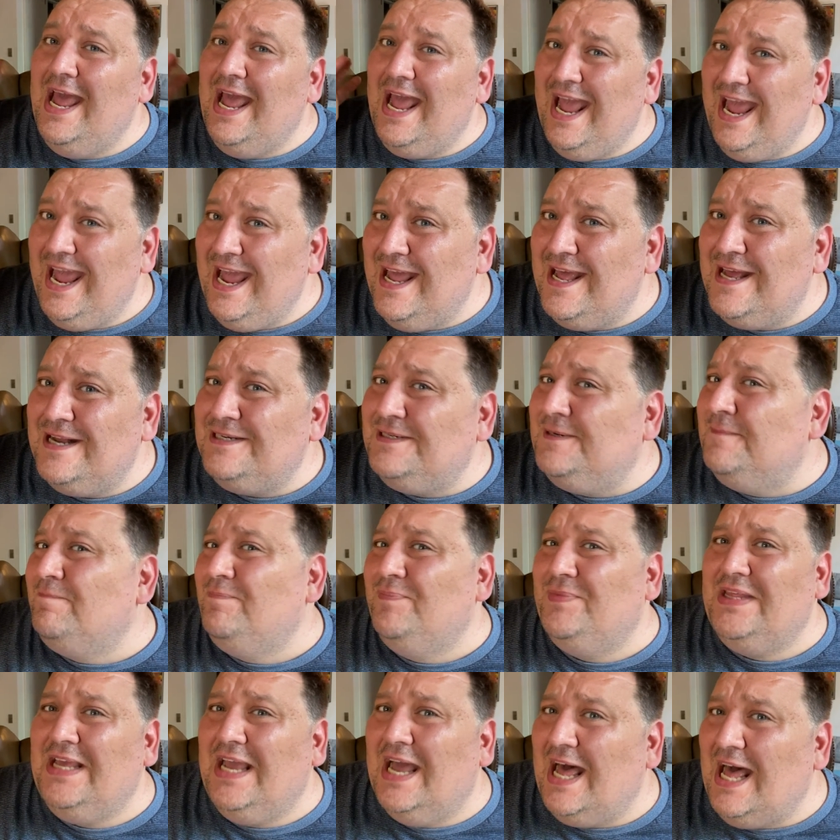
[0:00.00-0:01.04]
And
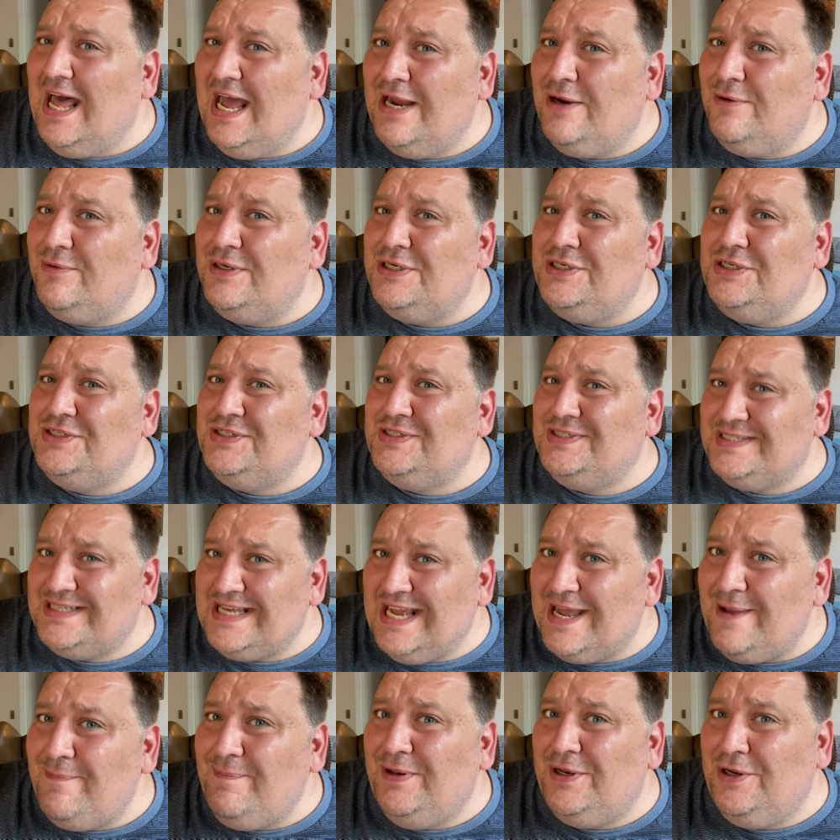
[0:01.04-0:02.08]
the Irish
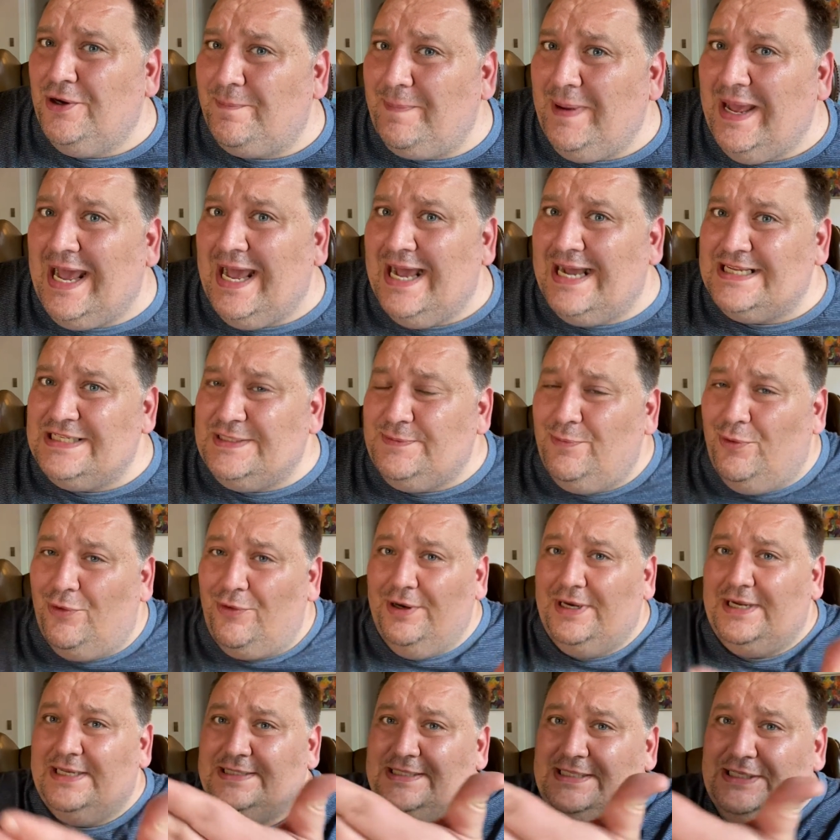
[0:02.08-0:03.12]
stamp in your
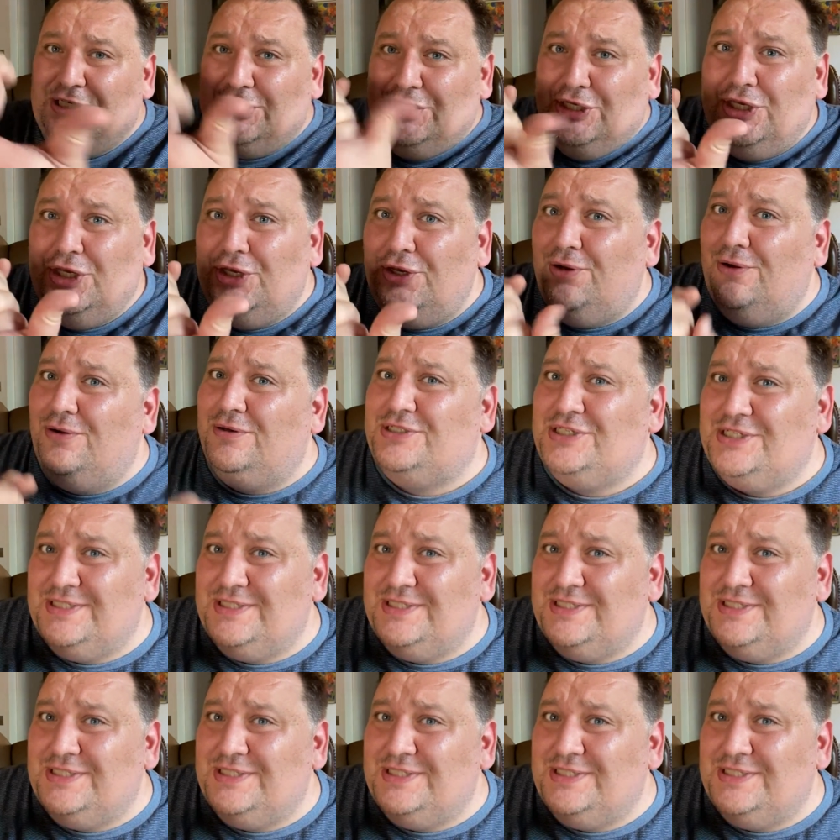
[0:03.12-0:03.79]
passport is huge.